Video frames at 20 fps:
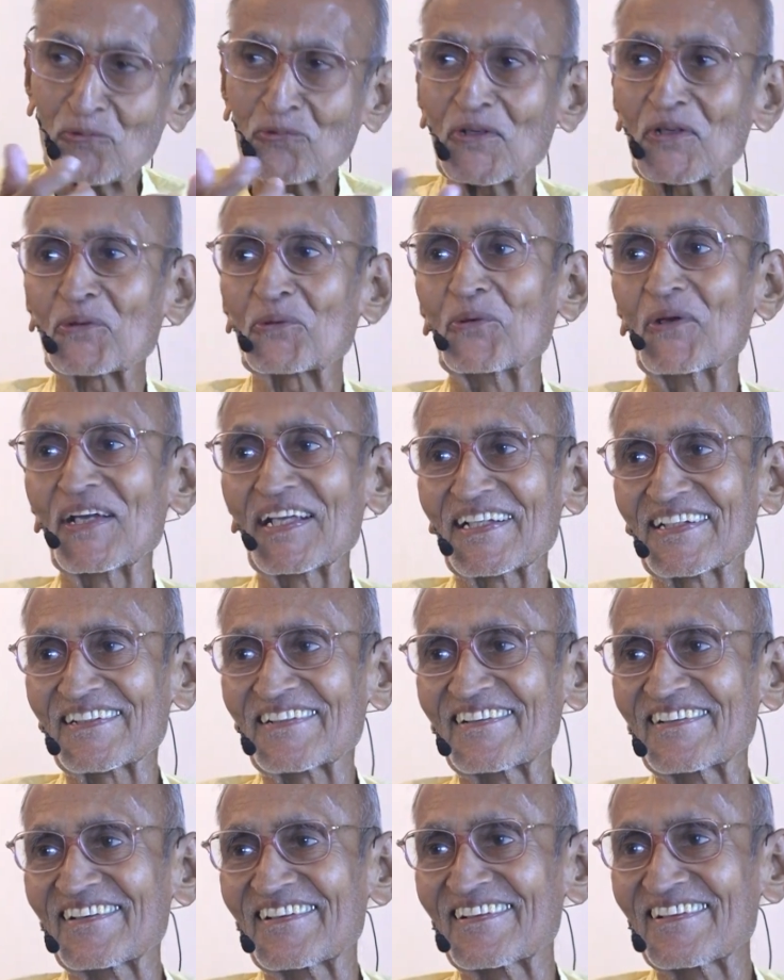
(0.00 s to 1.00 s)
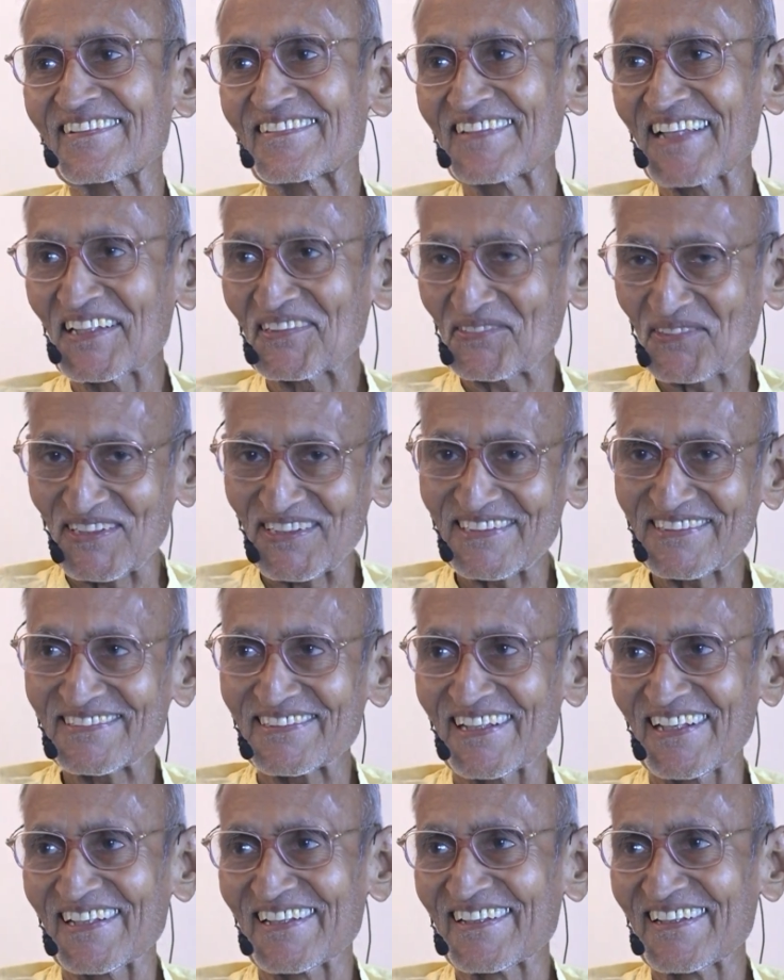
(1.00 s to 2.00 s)
outward going. That's
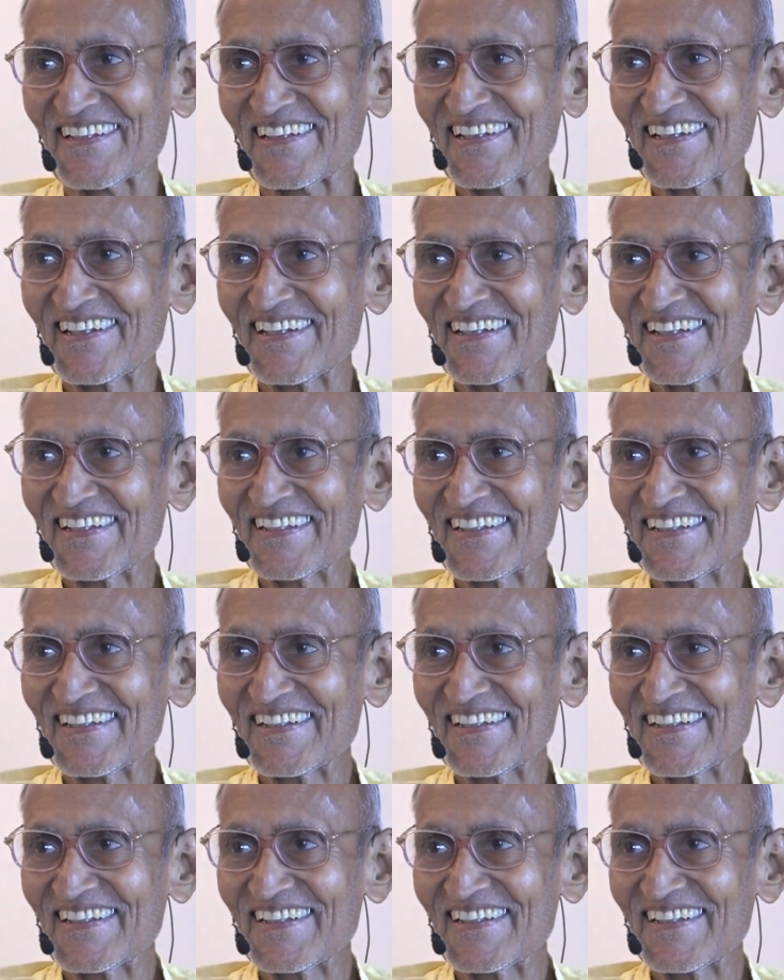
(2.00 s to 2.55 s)
what he's saying.